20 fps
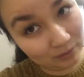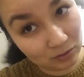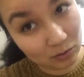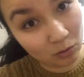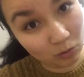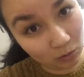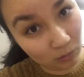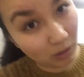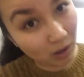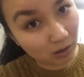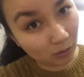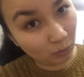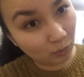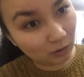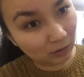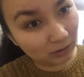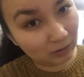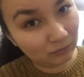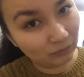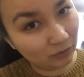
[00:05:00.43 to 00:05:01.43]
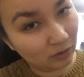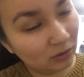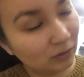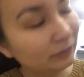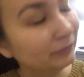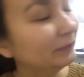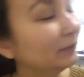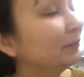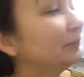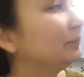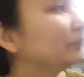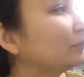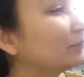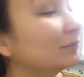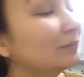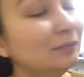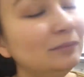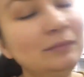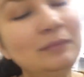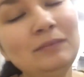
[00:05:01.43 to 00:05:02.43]
there's a whole lot of work involved.
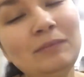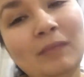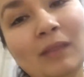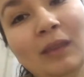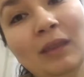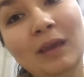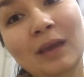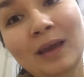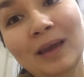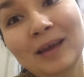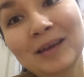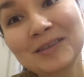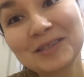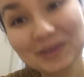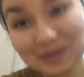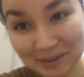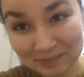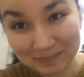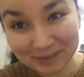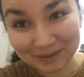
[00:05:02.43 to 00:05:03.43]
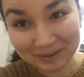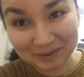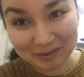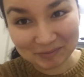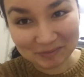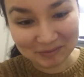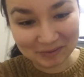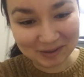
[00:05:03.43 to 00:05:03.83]
So he peeled them